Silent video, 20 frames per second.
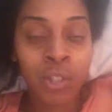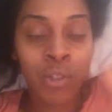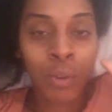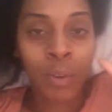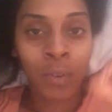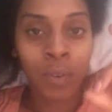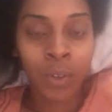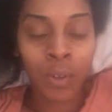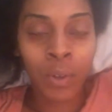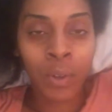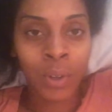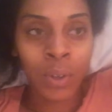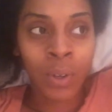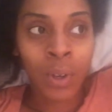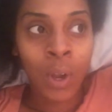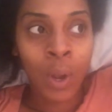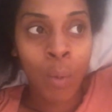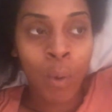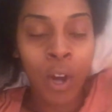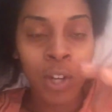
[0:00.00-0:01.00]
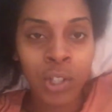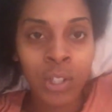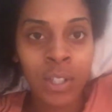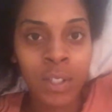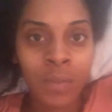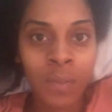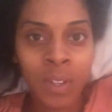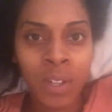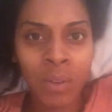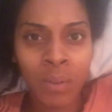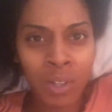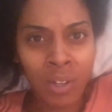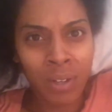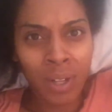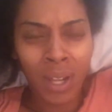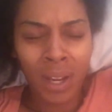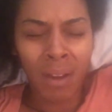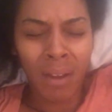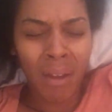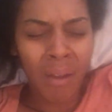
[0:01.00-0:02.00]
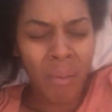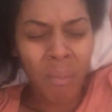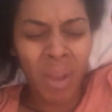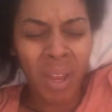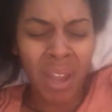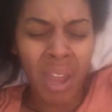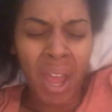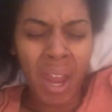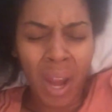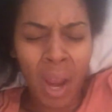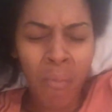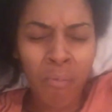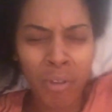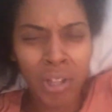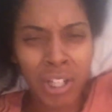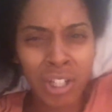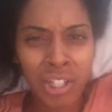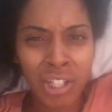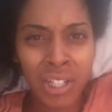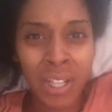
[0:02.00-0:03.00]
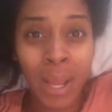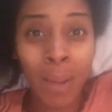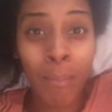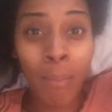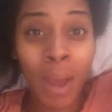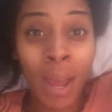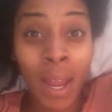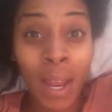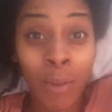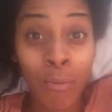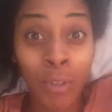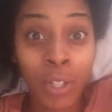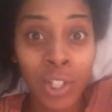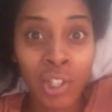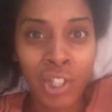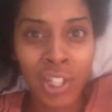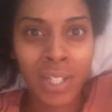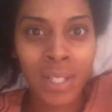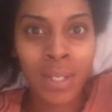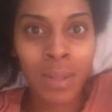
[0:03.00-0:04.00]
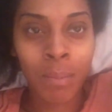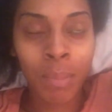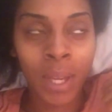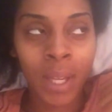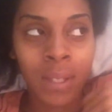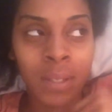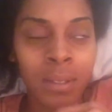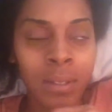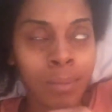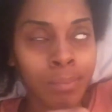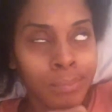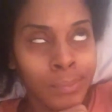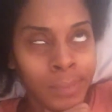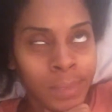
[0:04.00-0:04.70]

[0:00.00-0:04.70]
So if you're watching this video and you're like, oh my god, I'm religious and my religion is the best,